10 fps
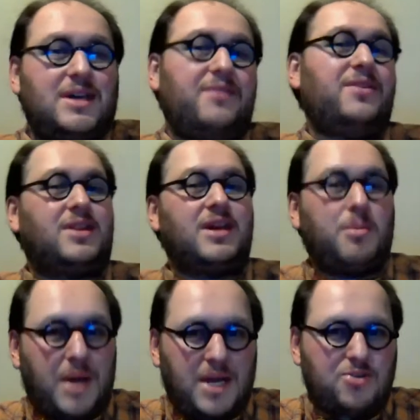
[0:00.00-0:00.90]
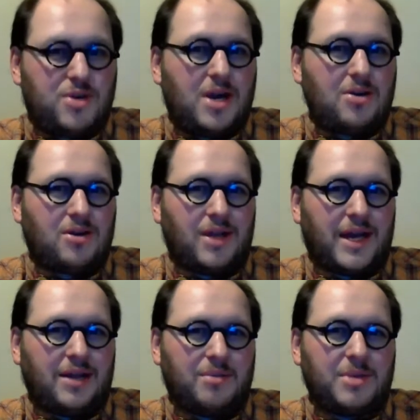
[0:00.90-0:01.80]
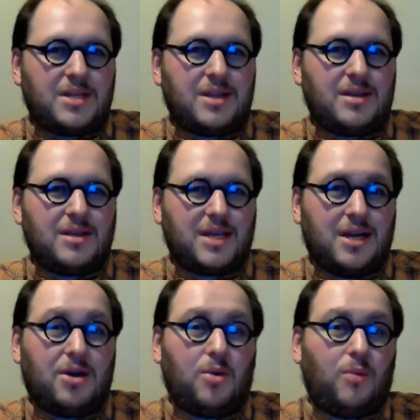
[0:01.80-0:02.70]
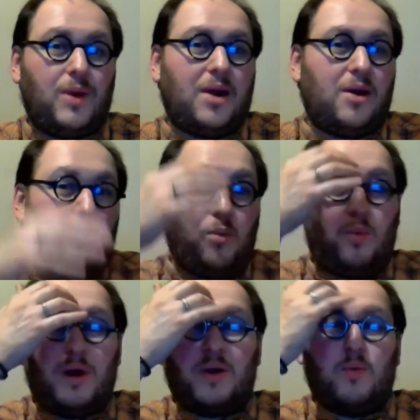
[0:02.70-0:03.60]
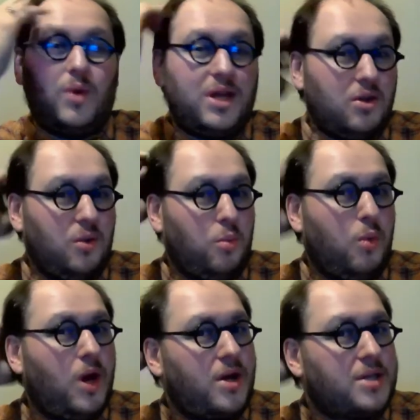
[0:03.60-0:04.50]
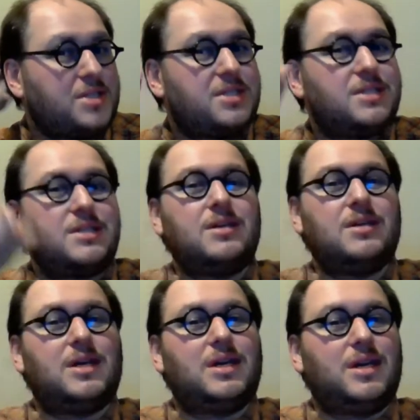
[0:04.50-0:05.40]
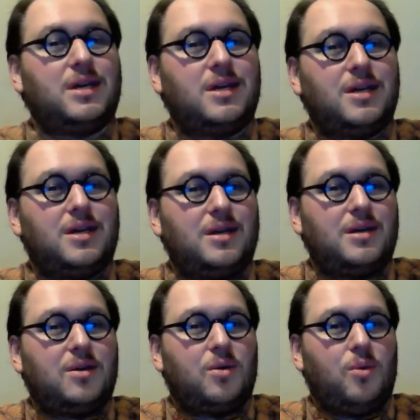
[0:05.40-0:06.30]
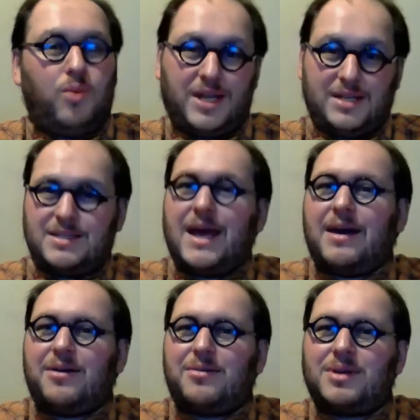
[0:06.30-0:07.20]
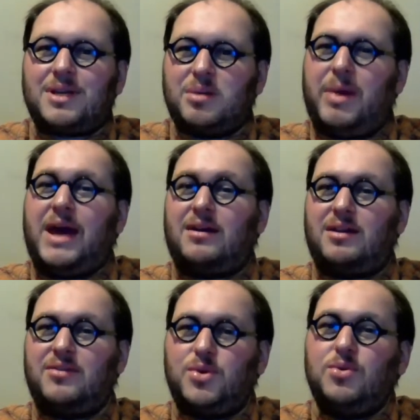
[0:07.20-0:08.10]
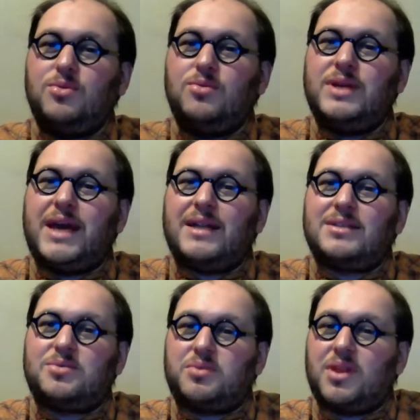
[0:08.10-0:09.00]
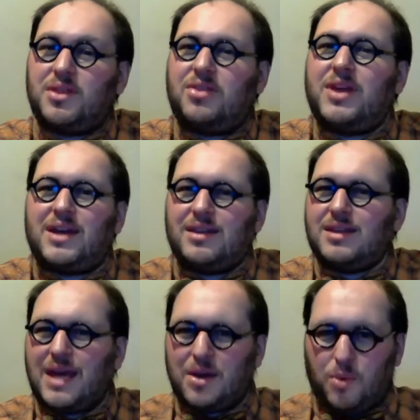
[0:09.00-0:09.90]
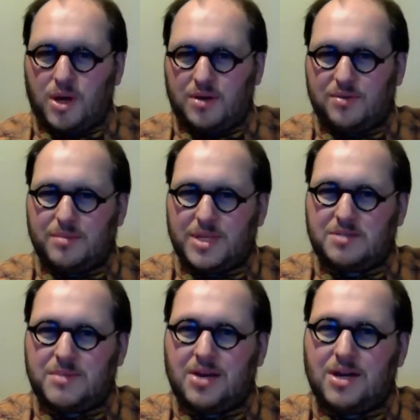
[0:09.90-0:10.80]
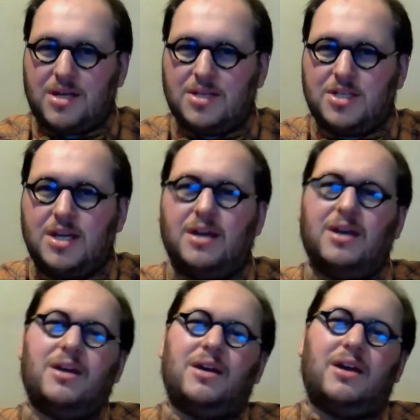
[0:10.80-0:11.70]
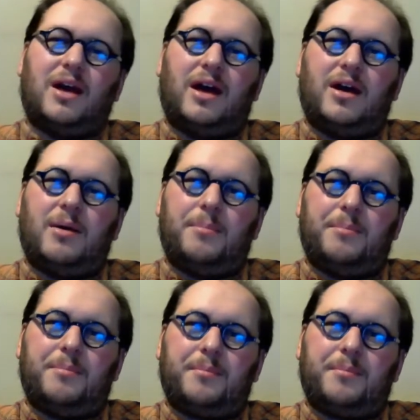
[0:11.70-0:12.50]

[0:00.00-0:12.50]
definitely a patriarchal element here where what Will wants wins out in the battle of who gets the thing that they want from this marriage. And